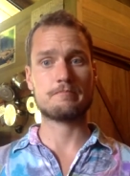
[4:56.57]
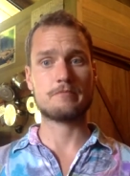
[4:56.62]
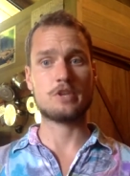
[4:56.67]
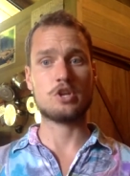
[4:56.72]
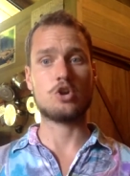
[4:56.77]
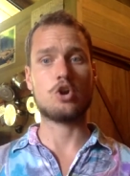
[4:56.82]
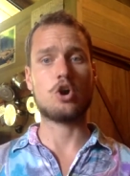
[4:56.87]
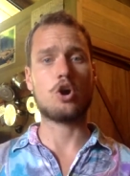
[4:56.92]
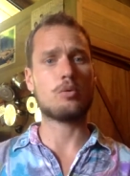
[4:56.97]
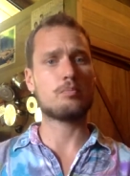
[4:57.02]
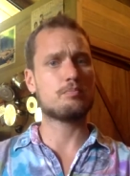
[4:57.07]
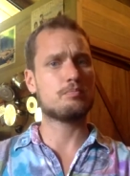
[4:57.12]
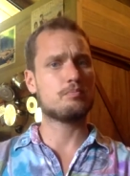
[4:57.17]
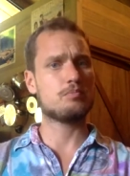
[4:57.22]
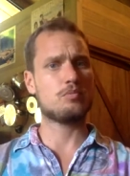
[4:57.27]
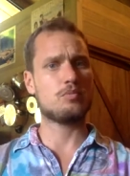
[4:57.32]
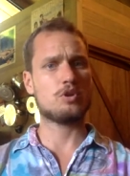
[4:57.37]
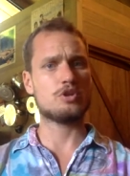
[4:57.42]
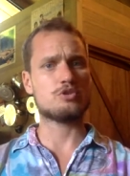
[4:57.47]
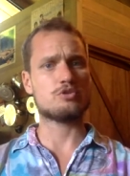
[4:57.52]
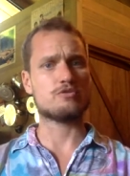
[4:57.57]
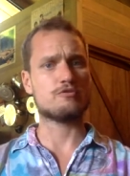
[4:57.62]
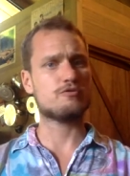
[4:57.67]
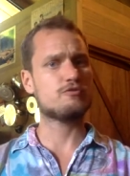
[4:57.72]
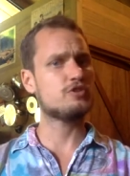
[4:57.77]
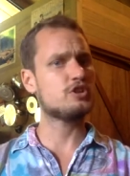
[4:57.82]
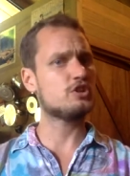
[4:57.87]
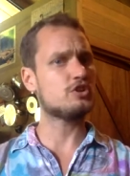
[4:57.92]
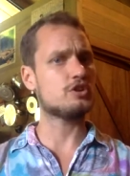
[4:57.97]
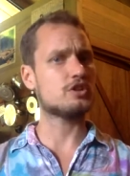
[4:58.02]
in all, you can
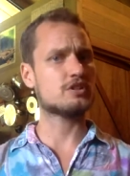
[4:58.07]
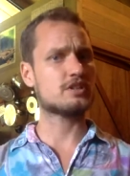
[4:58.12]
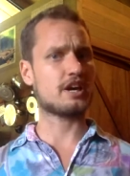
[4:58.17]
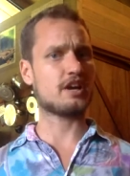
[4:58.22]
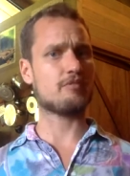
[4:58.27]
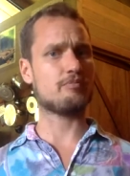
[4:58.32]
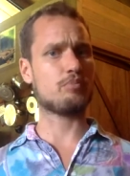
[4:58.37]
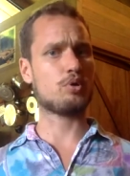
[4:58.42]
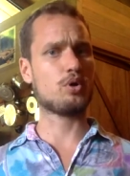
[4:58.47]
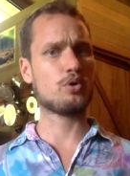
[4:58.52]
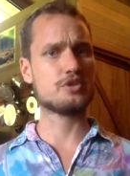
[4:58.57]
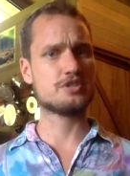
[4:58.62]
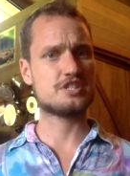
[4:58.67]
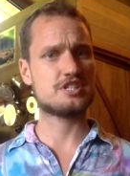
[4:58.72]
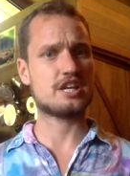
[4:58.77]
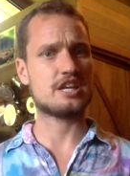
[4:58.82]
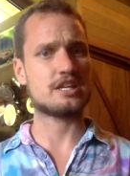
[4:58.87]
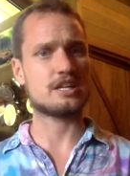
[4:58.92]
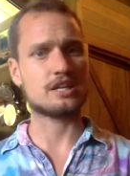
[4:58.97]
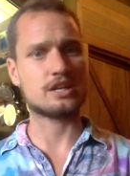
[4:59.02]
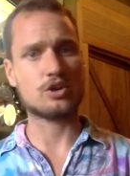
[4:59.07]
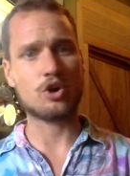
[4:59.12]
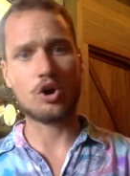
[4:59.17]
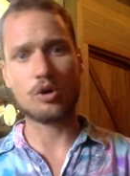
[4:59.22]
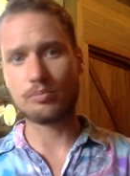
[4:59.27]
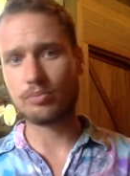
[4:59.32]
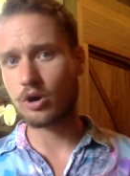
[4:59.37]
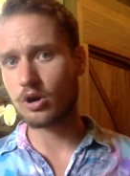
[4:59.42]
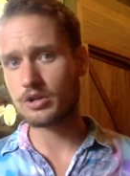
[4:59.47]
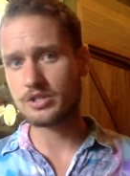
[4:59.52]
feel it kind of pulsating in all
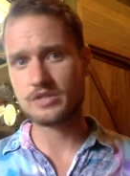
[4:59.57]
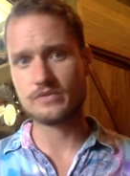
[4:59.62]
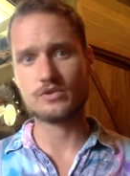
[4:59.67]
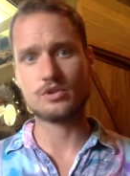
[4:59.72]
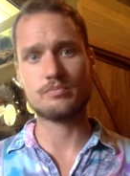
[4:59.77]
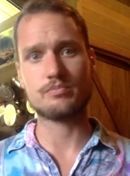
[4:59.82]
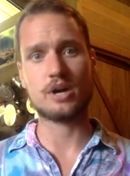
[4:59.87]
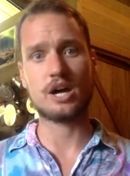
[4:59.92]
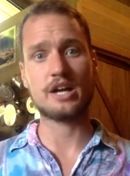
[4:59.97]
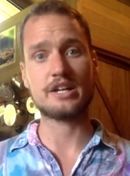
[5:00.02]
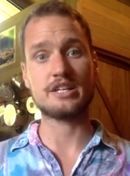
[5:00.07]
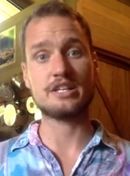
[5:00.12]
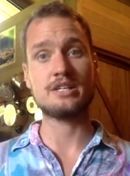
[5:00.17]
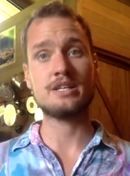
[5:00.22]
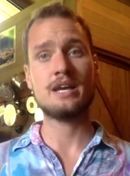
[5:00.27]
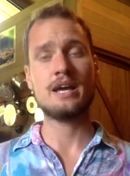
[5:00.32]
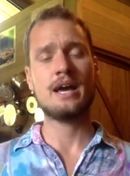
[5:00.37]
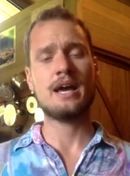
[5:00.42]
parts of your body.